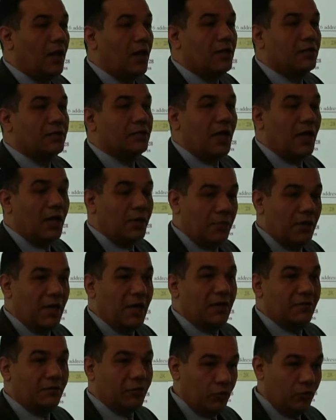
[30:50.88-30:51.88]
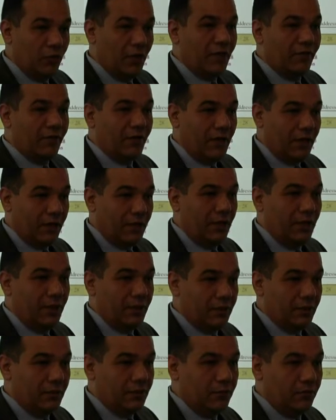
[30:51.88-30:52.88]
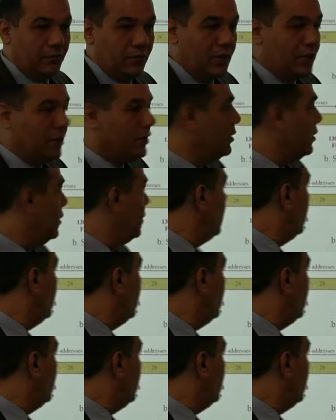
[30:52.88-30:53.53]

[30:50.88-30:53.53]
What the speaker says: last IP address we have calculated, right?